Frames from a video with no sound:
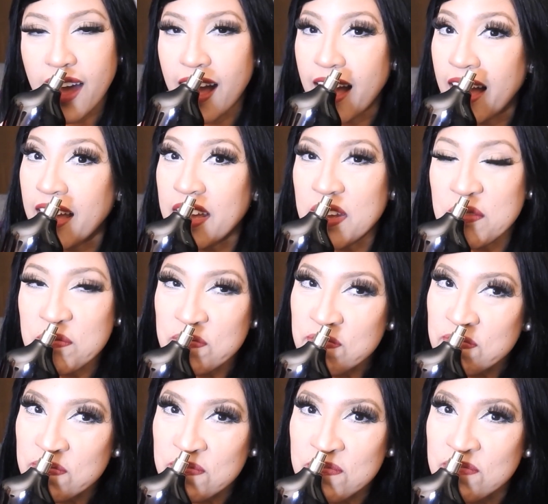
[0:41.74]
I'm
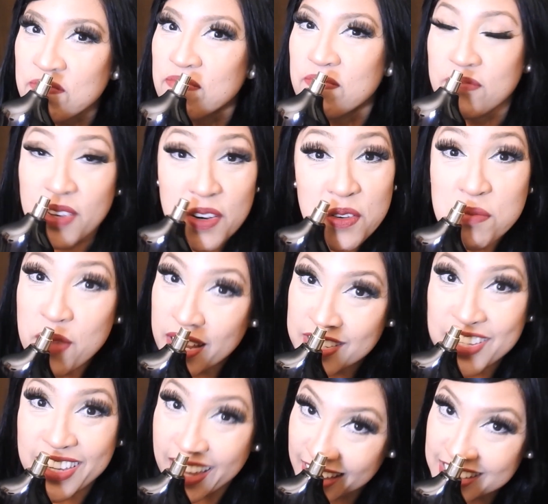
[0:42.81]
very
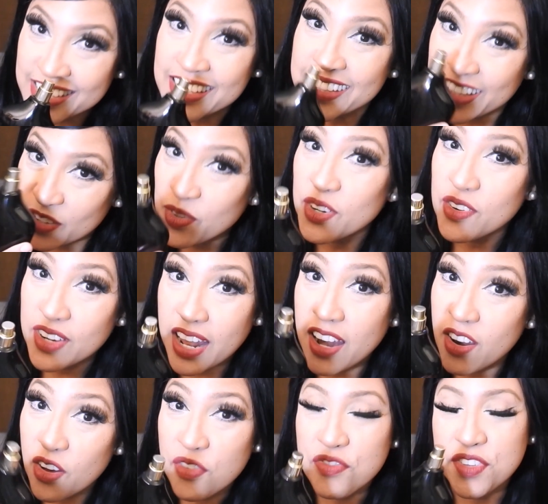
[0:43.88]
much guessing that you are gonna
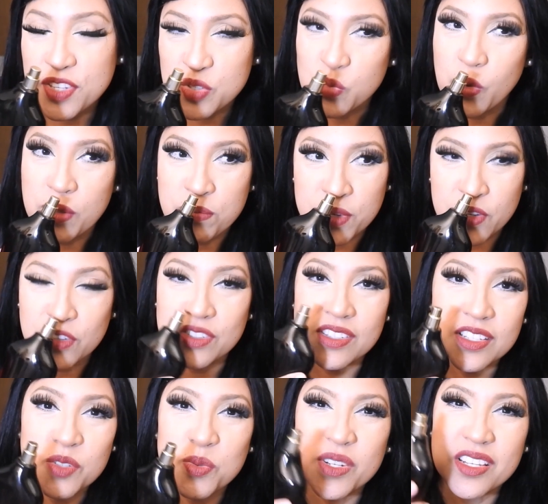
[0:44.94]
love this one because
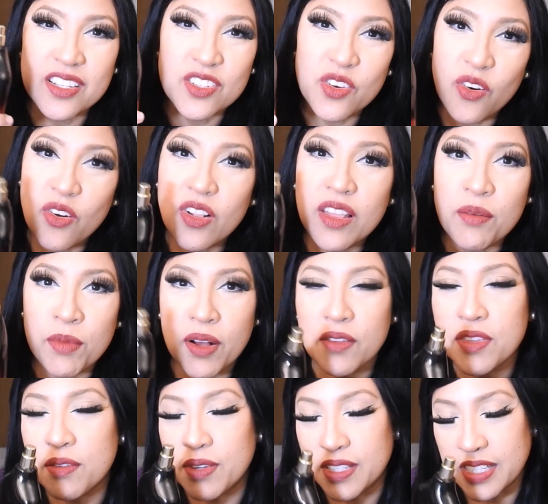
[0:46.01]
this one is all
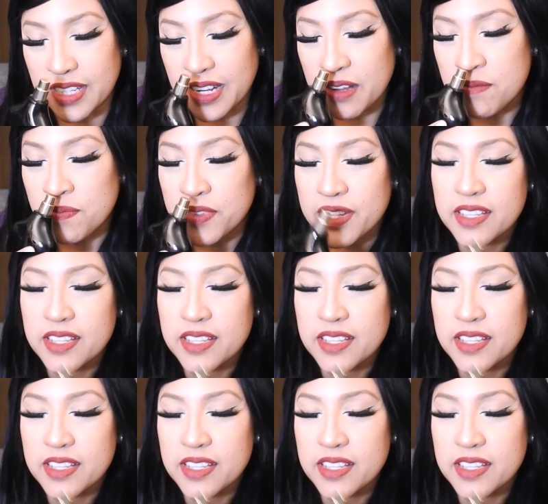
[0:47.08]
about the vanilla.